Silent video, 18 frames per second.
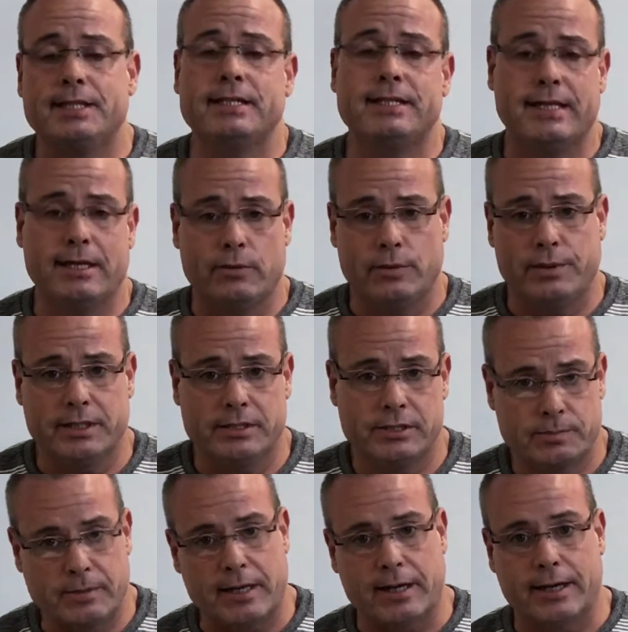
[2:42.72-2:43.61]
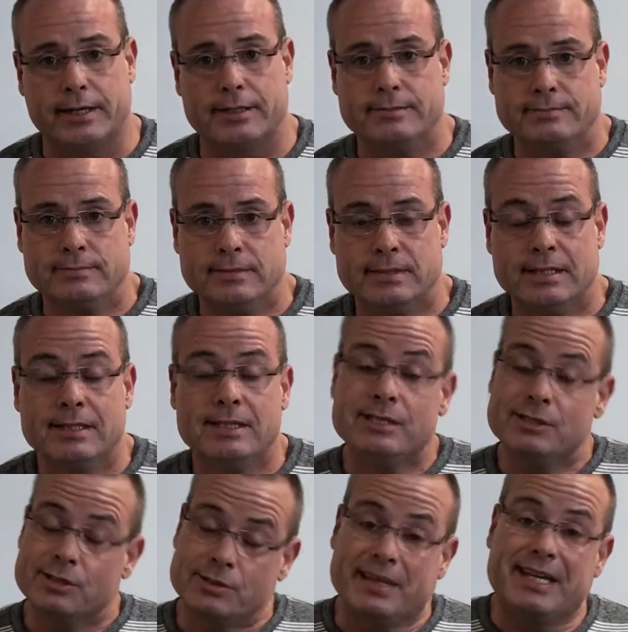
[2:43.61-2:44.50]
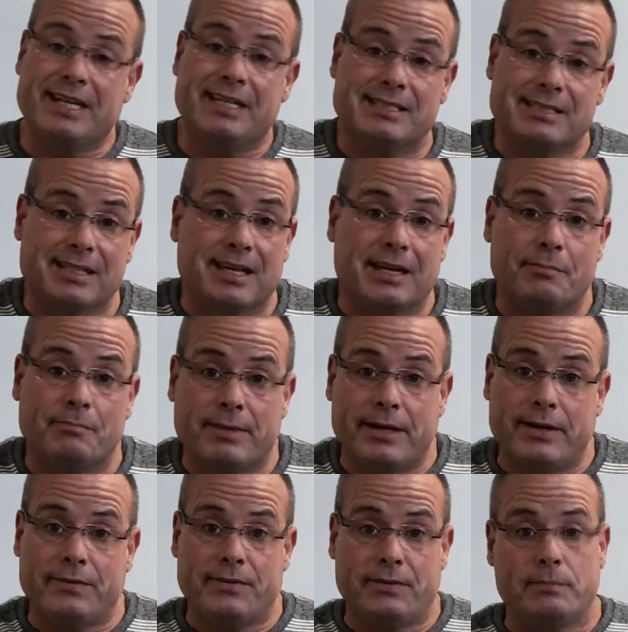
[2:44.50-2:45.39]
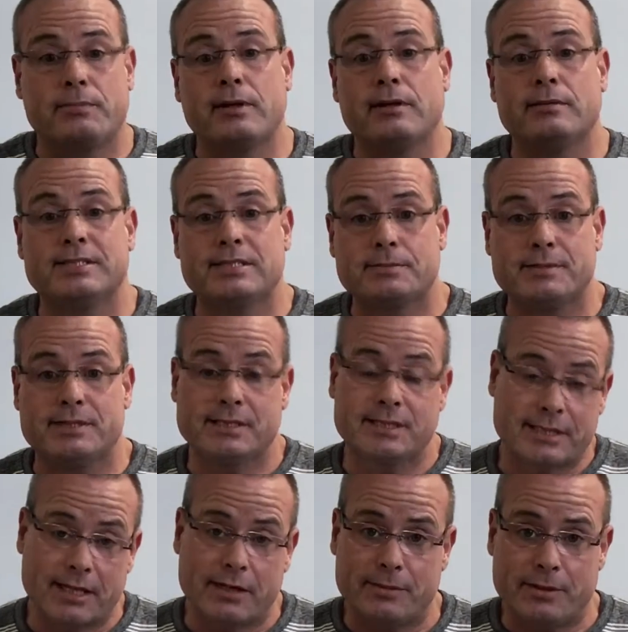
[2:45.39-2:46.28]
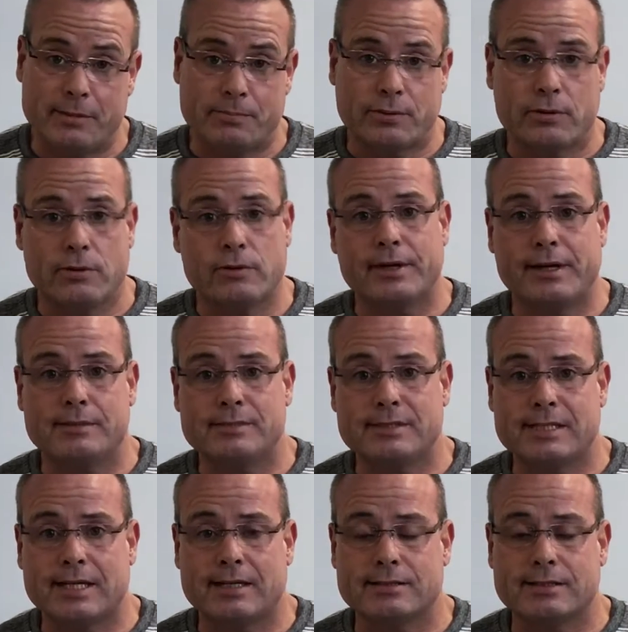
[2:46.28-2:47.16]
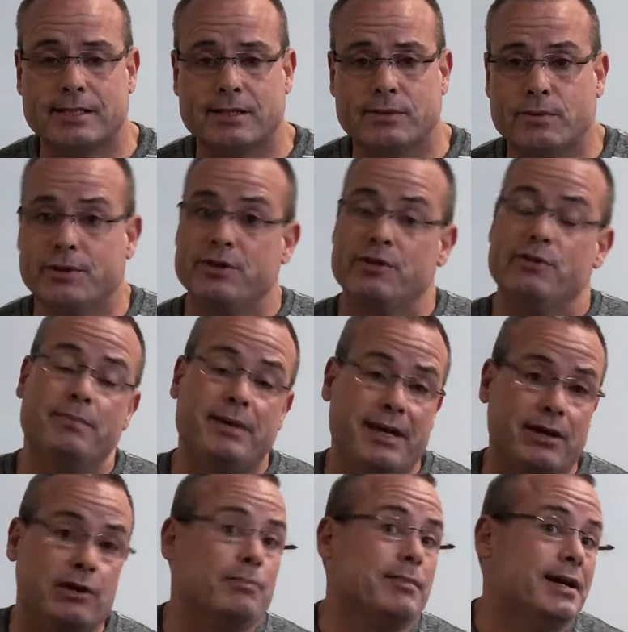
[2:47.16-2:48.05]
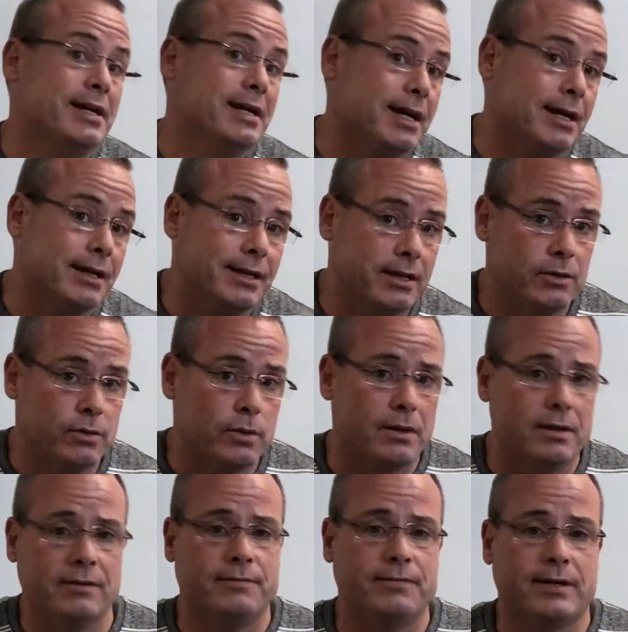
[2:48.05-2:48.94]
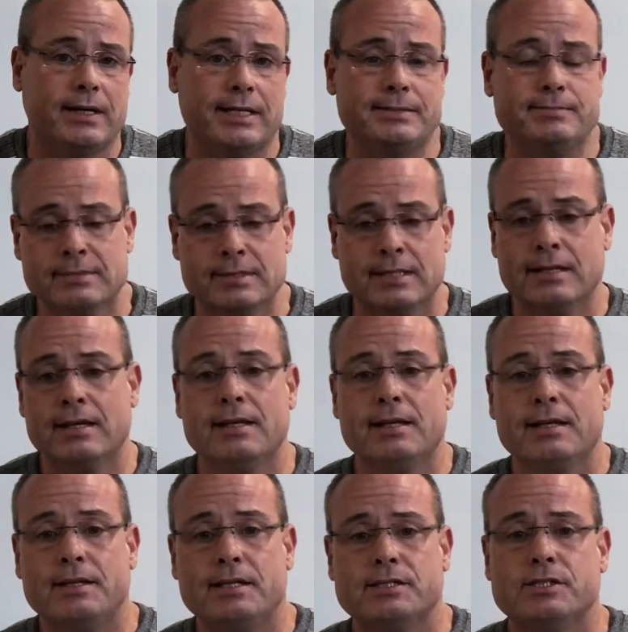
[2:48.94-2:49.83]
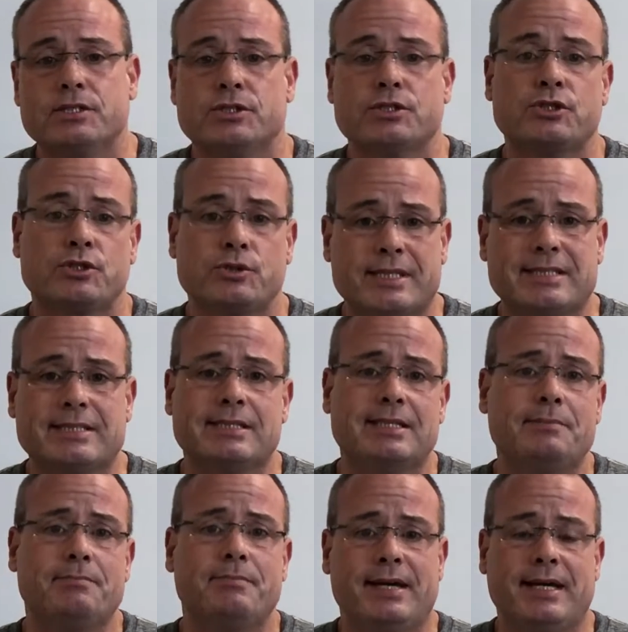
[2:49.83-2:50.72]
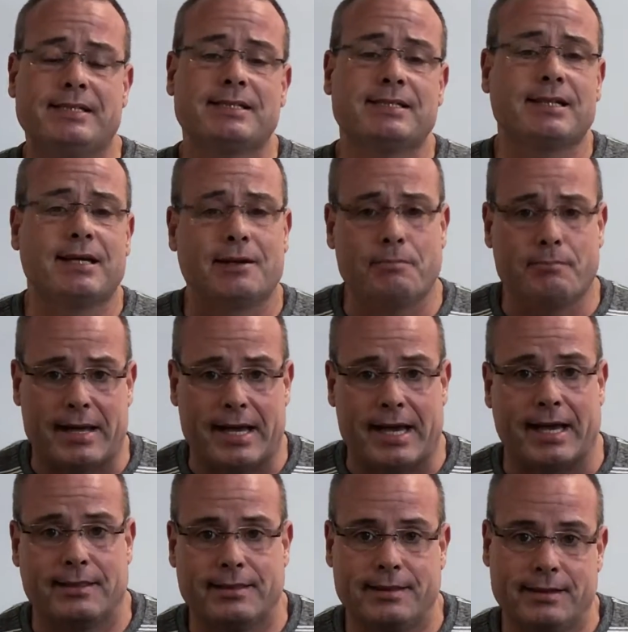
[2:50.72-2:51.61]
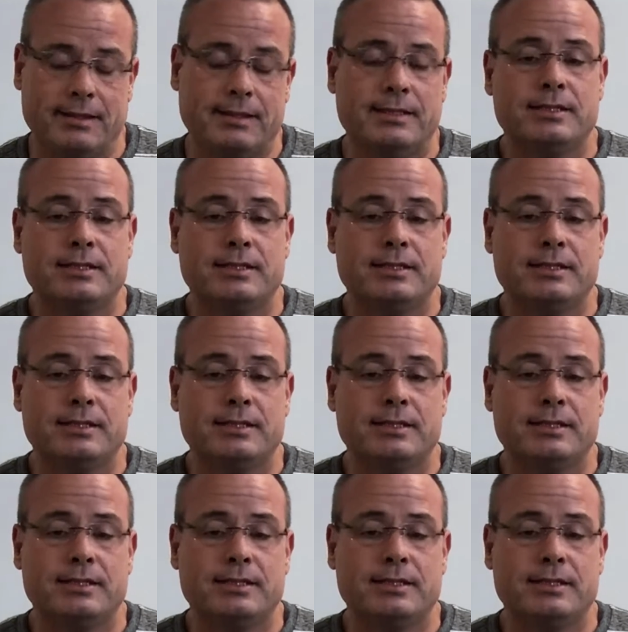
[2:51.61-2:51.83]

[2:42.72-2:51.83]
then the debt would expire. So again, it's a lot better than probably some of the settlement programs out there where you may or may not get qualified. This is strictly based on math.